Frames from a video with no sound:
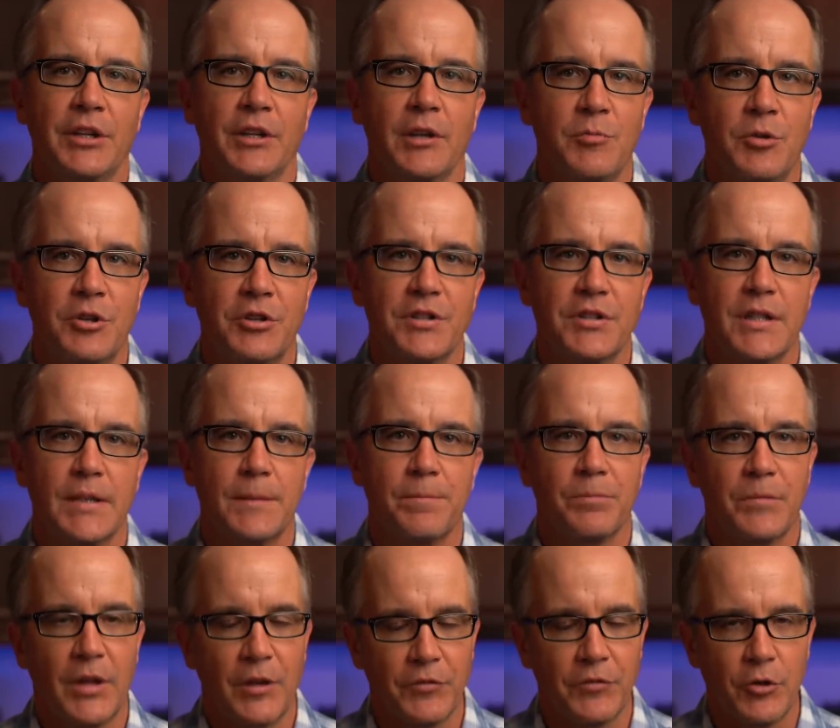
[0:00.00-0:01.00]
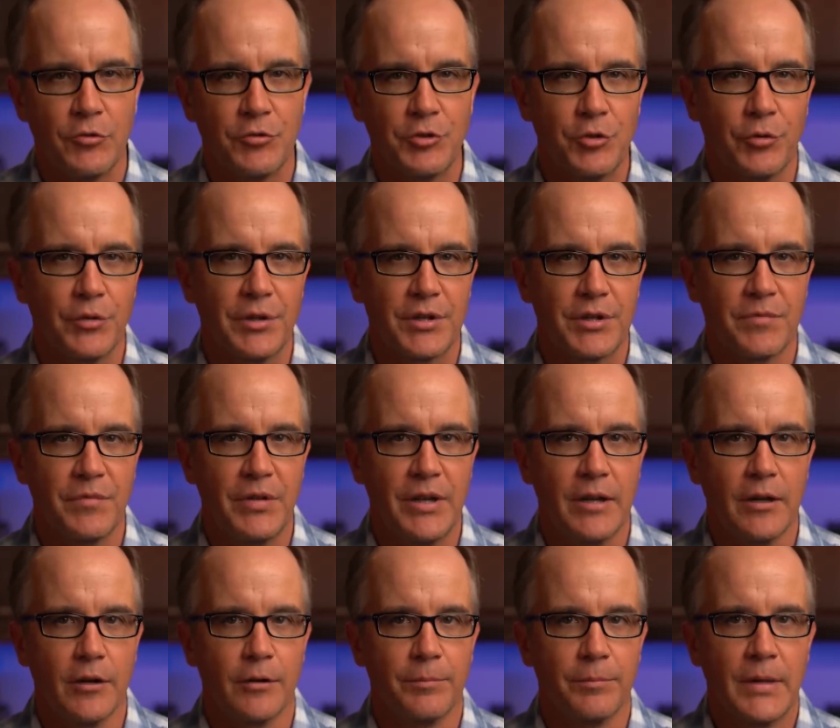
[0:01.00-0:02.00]
and community if you enjoy this
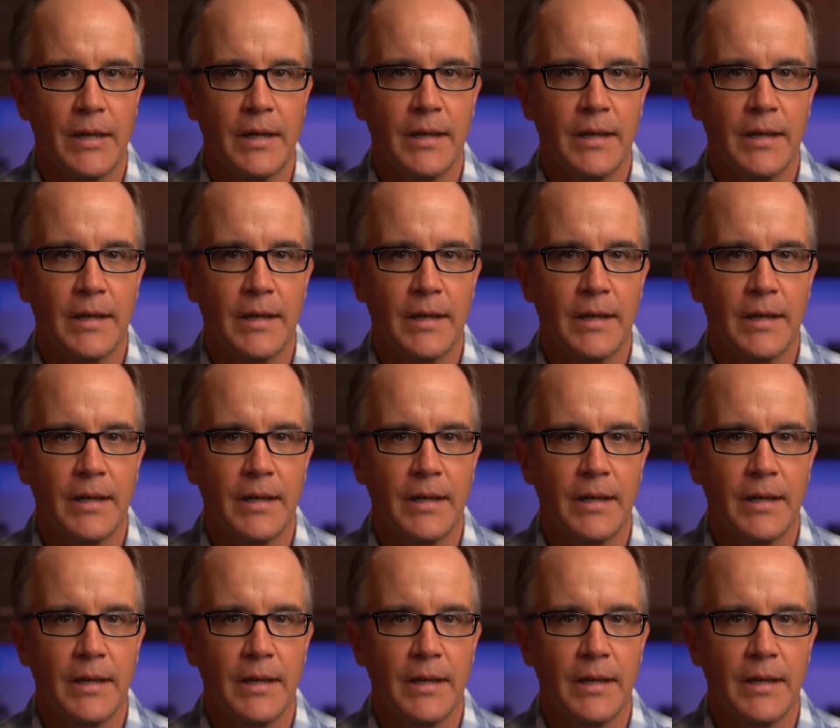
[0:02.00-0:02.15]
video.